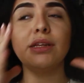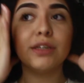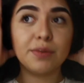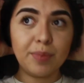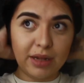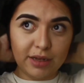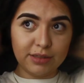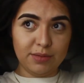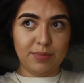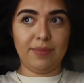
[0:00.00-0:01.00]
just pull
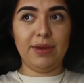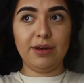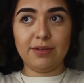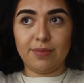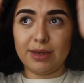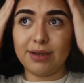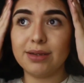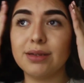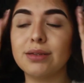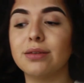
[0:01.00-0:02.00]
out some baby hairs
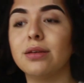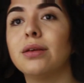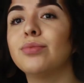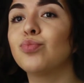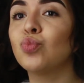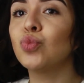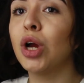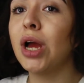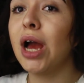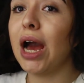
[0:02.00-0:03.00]
because
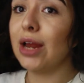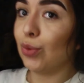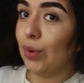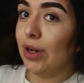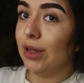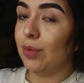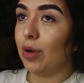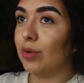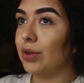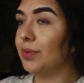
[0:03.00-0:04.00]
I don't want to look bald.